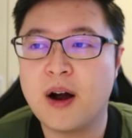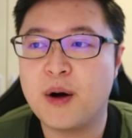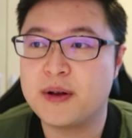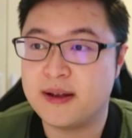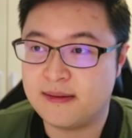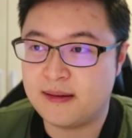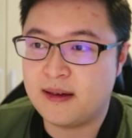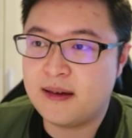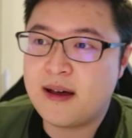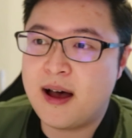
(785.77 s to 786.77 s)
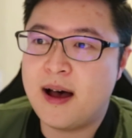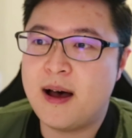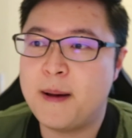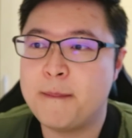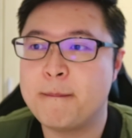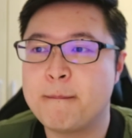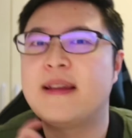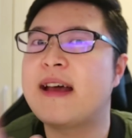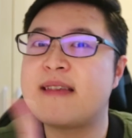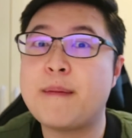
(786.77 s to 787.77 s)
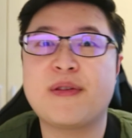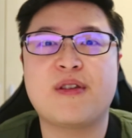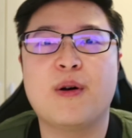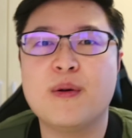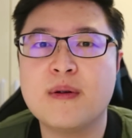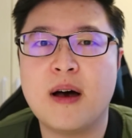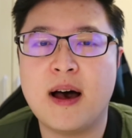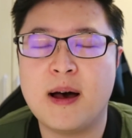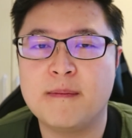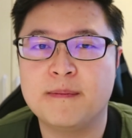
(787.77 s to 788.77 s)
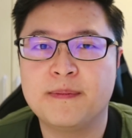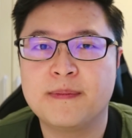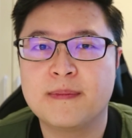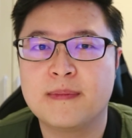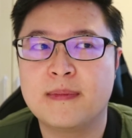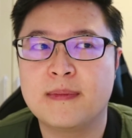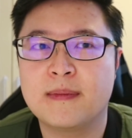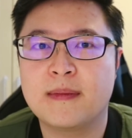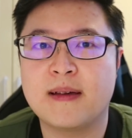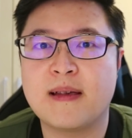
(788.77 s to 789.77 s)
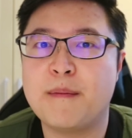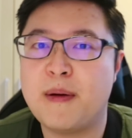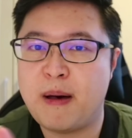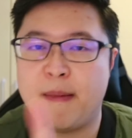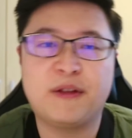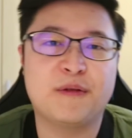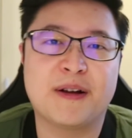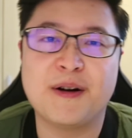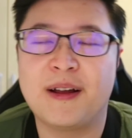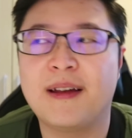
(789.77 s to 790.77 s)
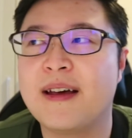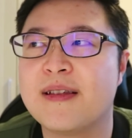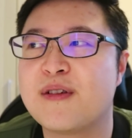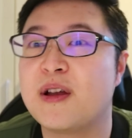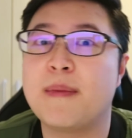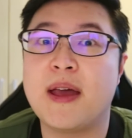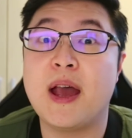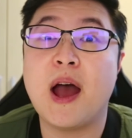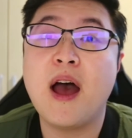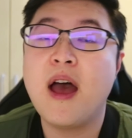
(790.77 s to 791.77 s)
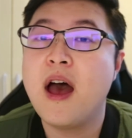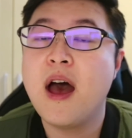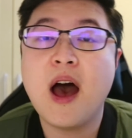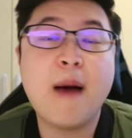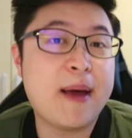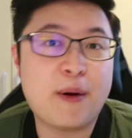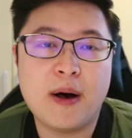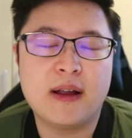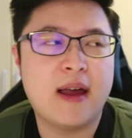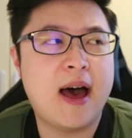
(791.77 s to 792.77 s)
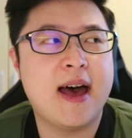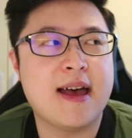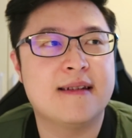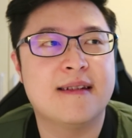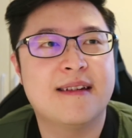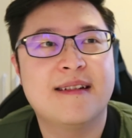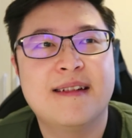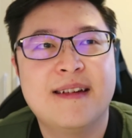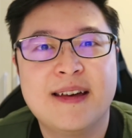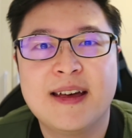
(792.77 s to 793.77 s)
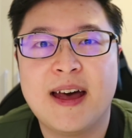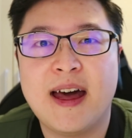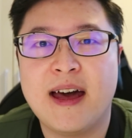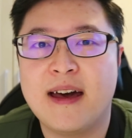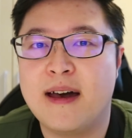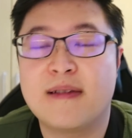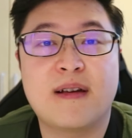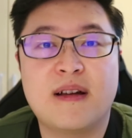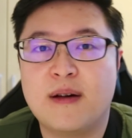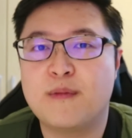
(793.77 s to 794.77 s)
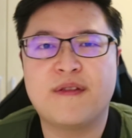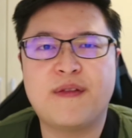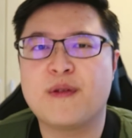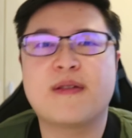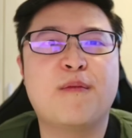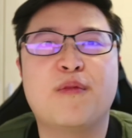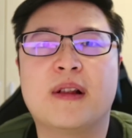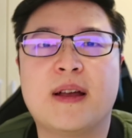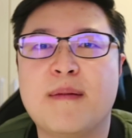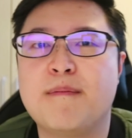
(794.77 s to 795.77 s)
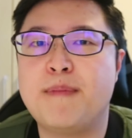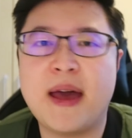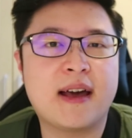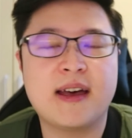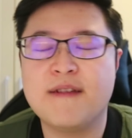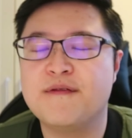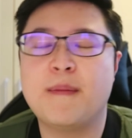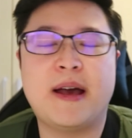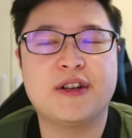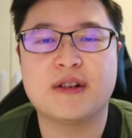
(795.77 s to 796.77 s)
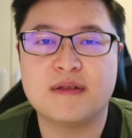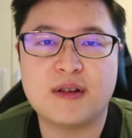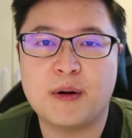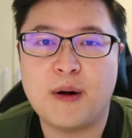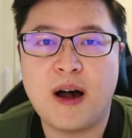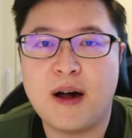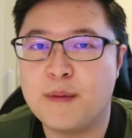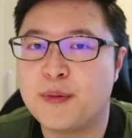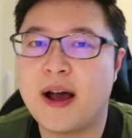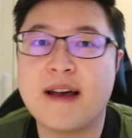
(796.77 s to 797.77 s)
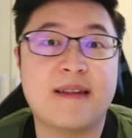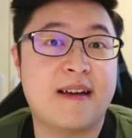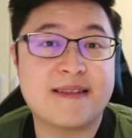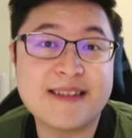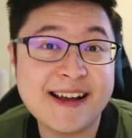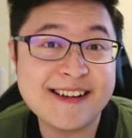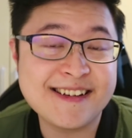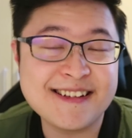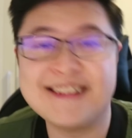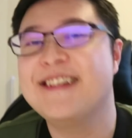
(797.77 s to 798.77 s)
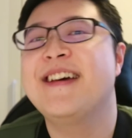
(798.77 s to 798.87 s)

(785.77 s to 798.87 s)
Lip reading: Origin Z. The next episode, because I'm about to record it, it's gonna be a big one, and it's gonna reveal some really big information. So I hope you guys are excited.